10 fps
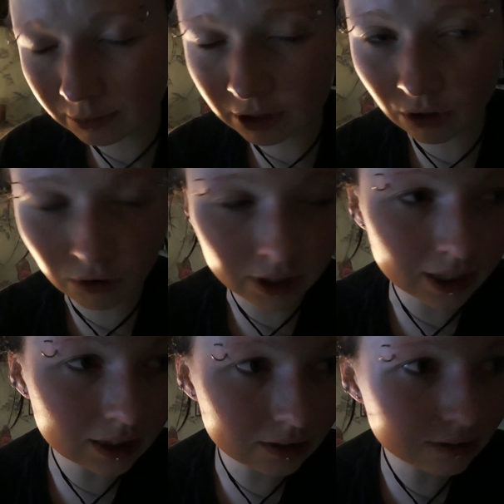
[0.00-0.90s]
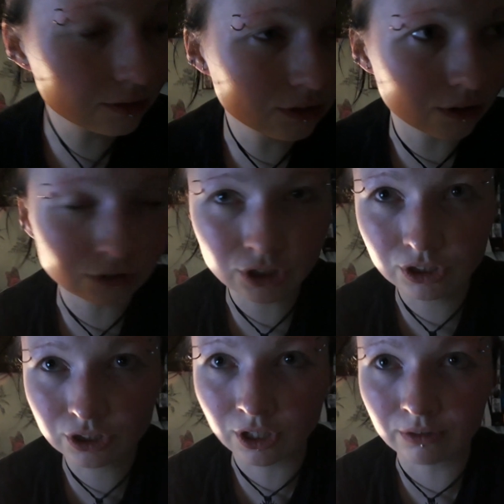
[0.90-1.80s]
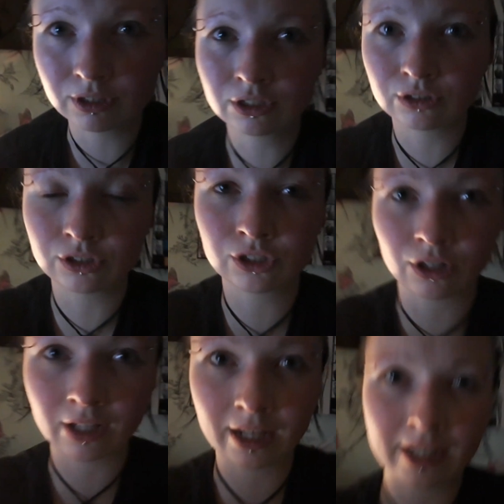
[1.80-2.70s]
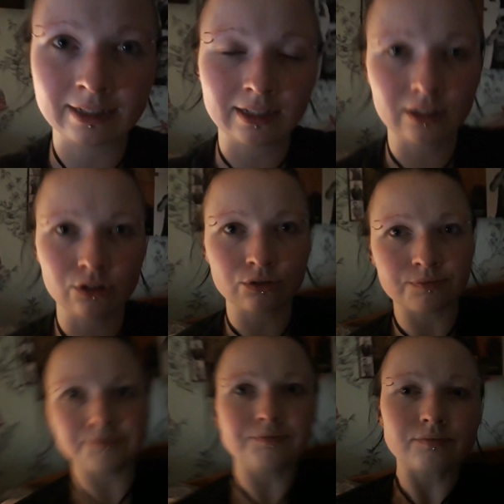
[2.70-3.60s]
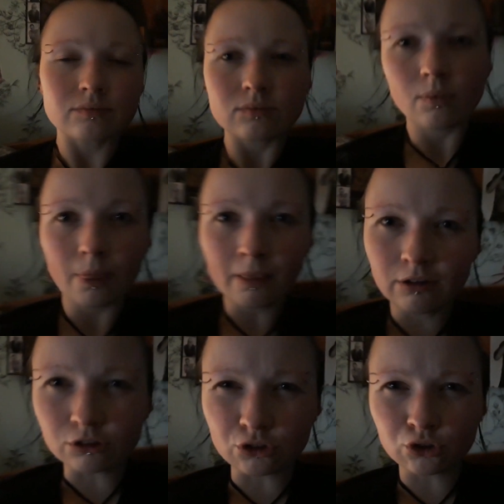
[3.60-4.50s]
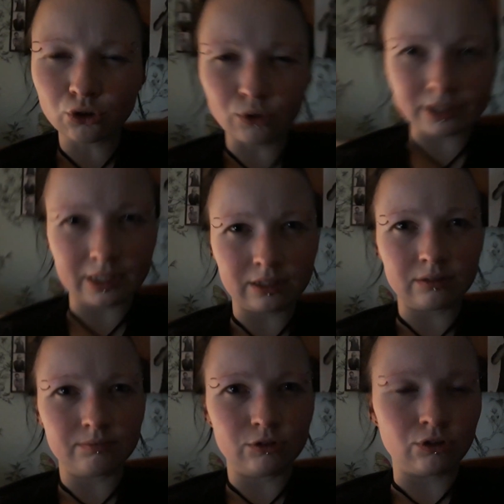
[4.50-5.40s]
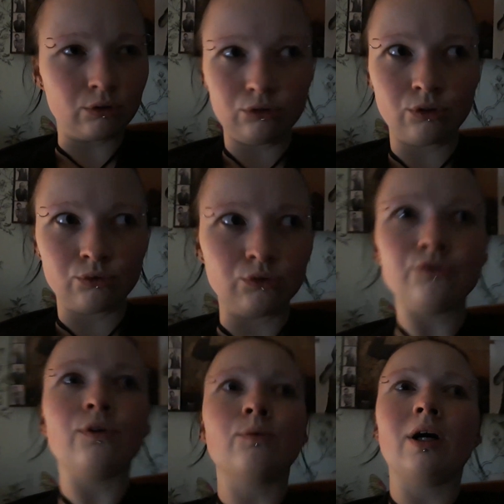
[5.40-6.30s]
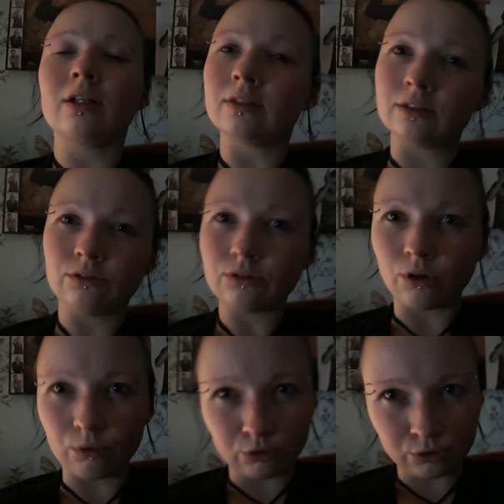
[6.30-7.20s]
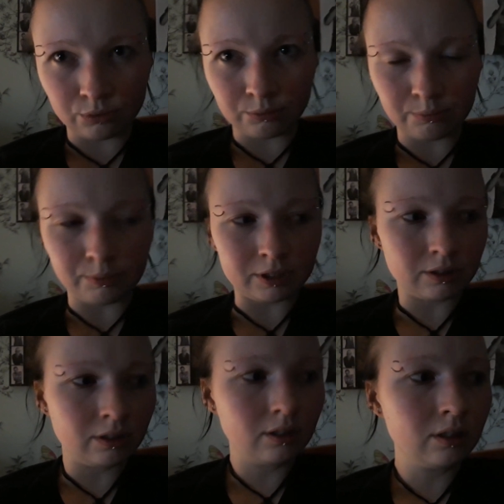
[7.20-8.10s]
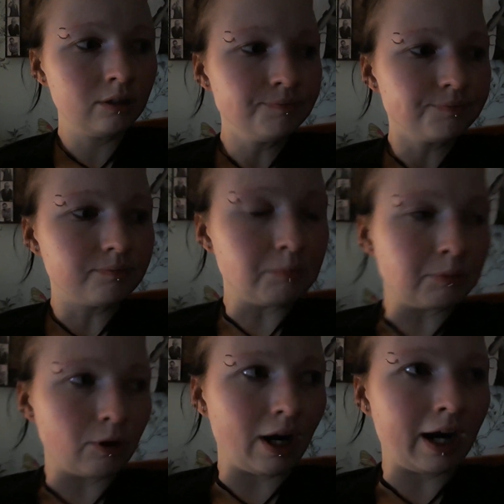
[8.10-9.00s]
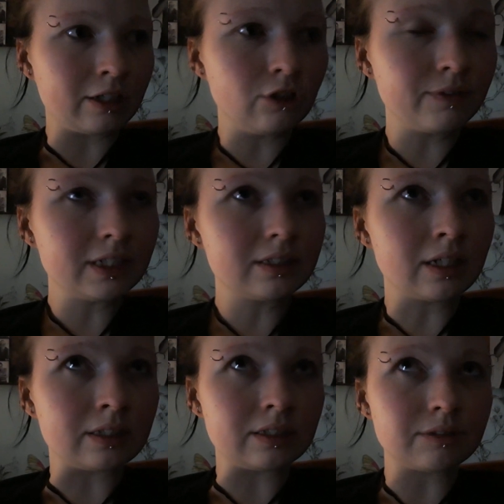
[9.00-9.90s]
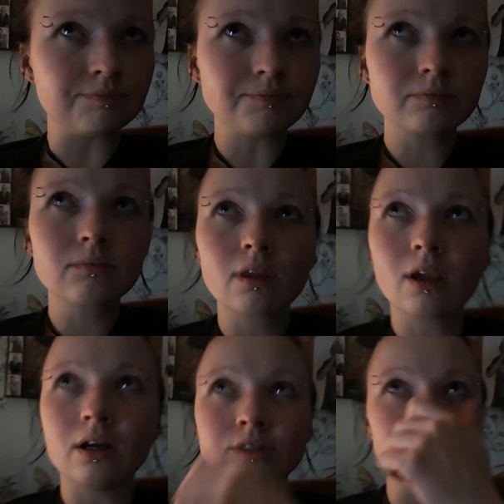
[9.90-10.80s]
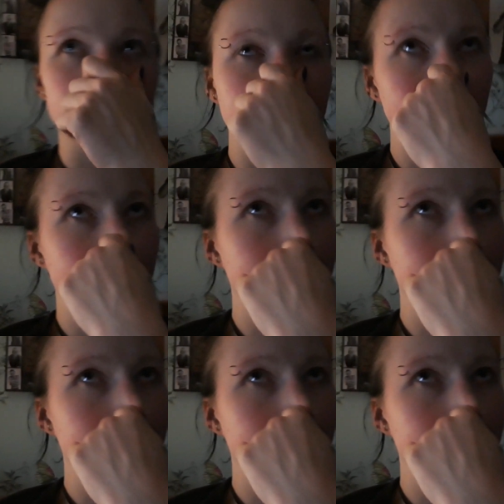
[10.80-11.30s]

a bit longer, and, just how it is, just how, like, anything you're used to, and then, you don't do it for a while, and, you need a bit more hang of it, and I just...